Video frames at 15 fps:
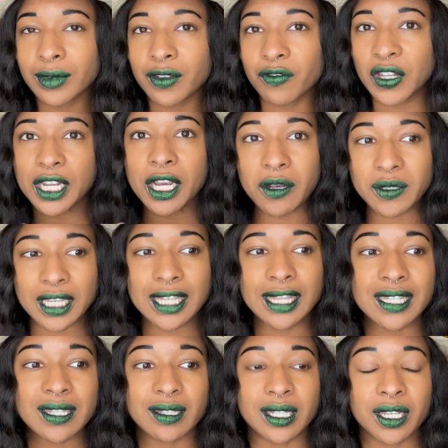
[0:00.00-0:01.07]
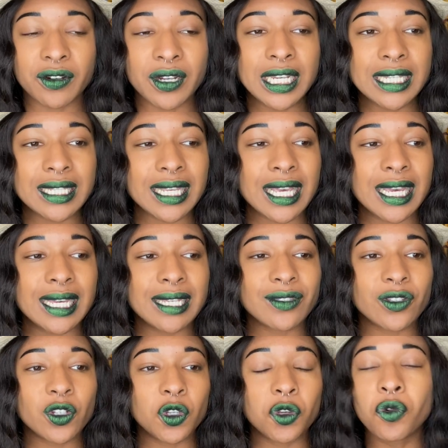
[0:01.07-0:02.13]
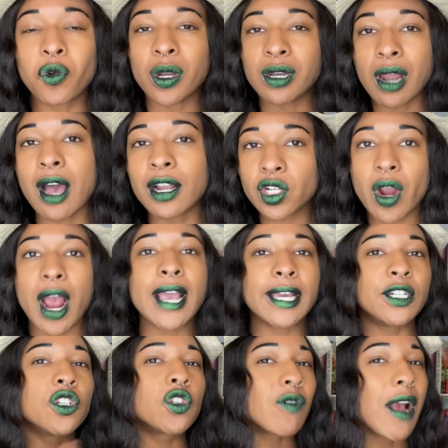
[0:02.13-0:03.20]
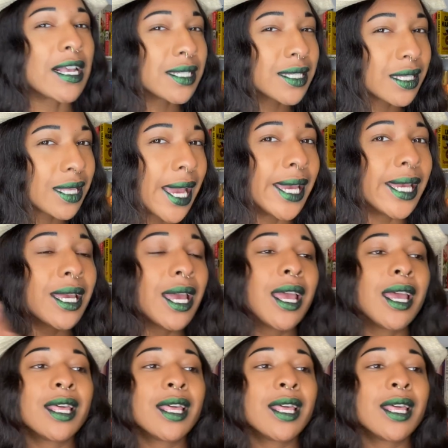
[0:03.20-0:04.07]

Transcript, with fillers: videos in this series is to not try and dress like